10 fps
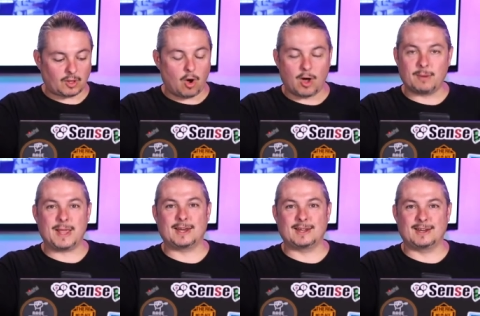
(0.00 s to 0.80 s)

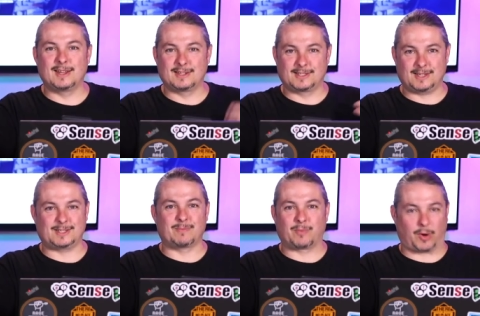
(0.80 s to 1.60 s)
automated
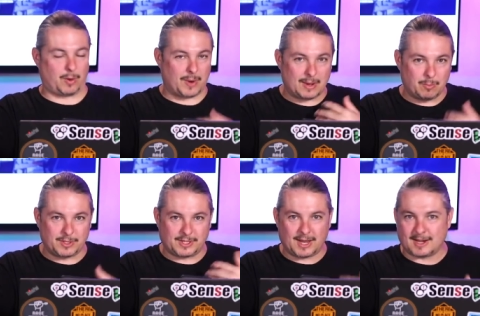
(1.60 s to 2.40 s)
system for you. And
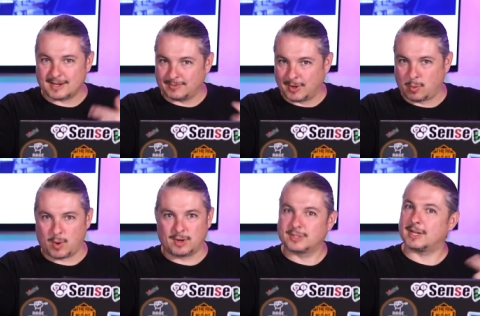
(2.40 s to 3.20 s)
once again, it doesn't
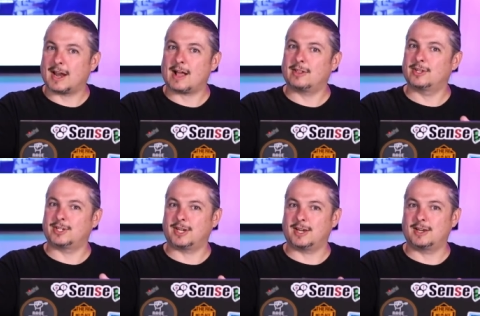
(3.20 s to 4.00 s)
require
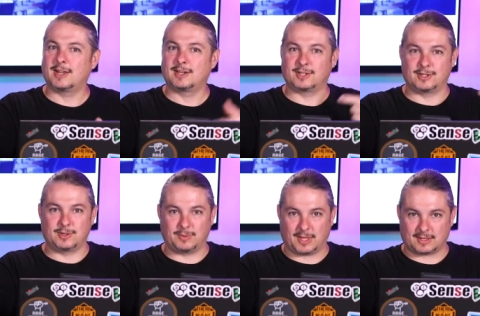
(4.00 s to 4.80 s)
Synology to
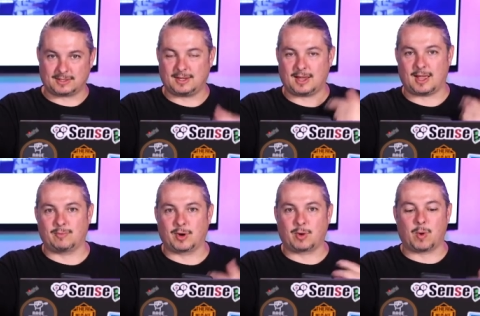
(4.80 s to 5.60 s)
do this. It
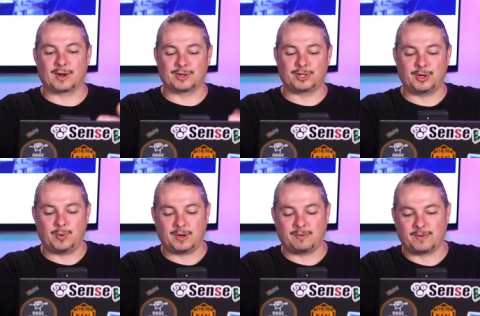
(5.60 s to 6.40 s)
requires
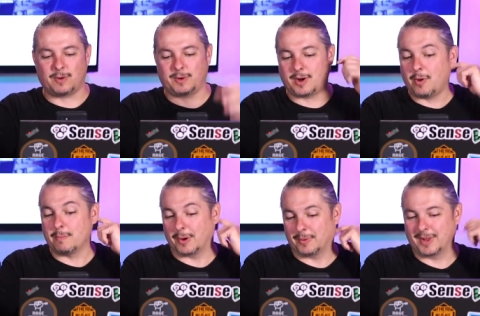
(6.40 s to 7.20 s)
you in the phone and home
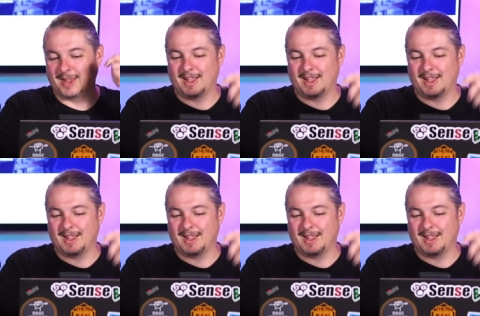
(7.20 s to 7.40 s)
mode.